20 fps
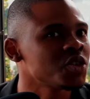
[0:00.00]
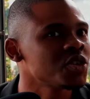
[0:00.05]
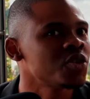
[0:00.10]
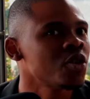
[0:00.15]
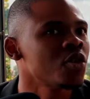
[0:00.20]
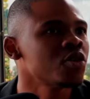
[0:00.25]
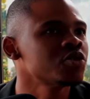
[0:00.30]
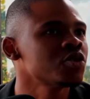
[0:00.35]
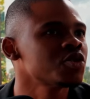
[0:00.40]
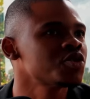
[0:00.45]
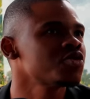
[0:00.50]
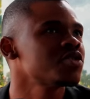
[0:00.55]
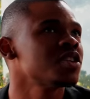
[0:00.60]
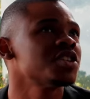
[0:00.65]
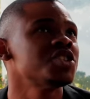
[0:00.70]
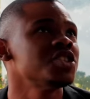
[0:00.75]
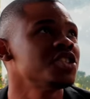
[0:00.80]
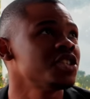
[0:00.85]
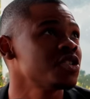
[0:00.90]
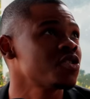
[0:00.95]
it
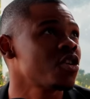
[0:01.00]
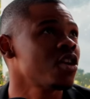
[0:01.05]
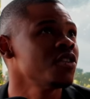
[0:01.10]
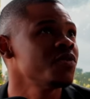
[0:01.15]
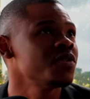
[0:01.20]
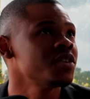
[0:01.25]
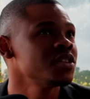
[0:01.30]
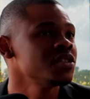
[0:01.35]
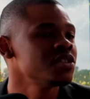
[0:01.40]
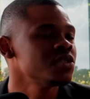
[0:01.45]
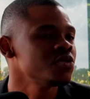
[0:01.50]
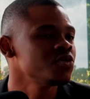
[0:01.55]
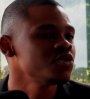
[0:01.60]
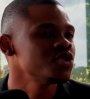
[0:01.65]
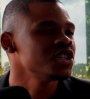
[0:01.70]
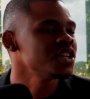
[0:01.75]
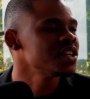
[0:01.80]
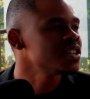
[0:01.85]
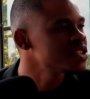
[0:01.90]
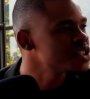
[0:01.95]
also shows that she's just
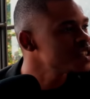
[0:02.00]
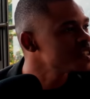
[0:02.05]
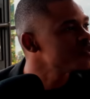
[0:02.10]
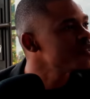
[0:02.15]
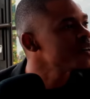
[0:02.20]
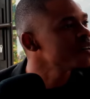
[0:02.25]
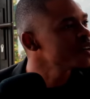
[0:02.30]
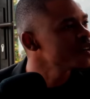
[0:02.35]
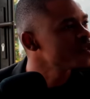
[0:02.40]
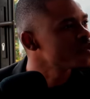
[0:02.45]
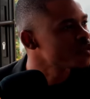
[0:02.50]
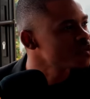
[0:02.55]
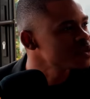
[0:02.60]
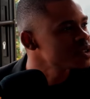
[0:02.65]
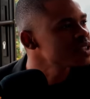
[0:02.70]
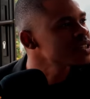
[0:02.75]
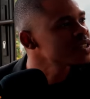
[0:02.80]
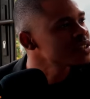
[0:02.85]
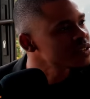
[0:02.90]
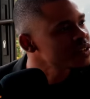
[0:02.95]
confident in who she is. She's very
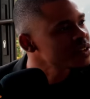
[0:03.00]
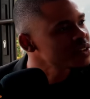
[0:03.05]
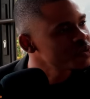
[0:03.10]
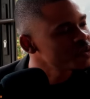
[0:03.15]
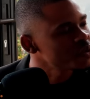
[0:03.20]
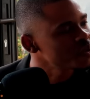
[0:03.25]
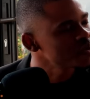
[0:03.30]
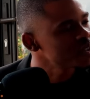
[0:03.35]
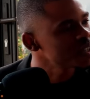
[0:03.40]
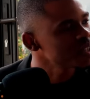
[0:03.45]
rooted